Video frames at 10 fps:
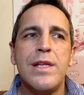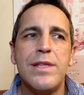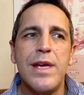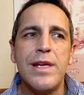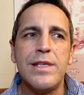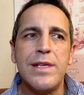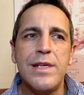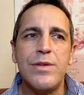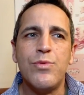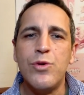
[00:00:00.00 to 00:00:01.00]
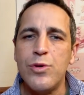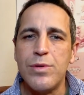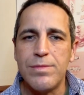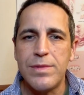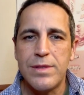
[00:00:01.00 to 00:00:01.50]
they need
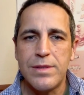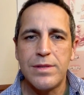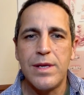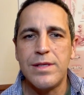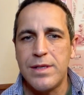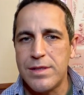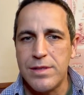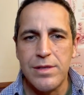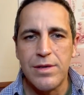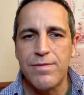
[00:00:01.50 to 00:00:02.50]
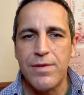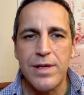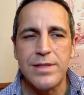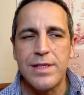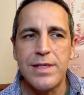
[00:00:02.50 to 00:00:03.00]
room they need your
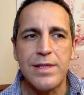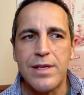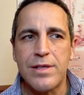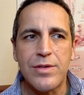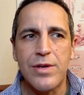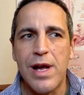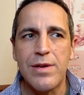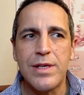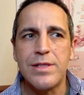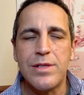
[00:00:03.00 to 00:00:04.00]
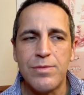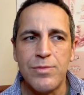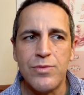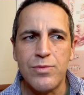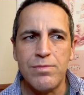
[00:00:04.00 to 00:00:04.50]
front teeth that are crowding to
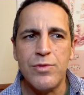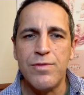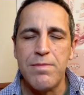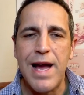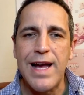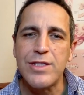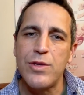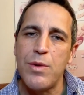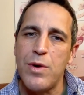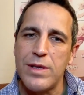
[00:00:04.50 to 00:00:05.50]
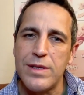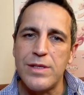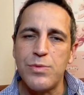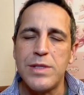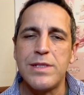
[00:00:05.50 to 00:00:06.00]
move back, so they want
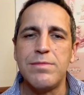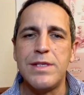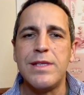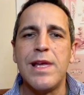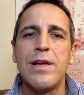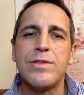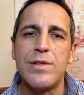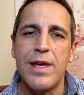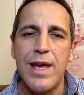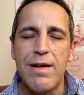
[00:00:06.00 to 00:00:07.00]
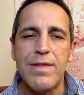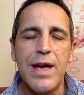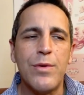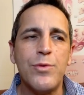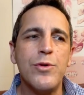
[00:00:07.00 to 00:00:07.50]
these wisdom teeth out so they have
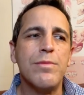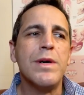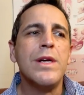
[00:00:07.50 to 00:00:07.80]
that room.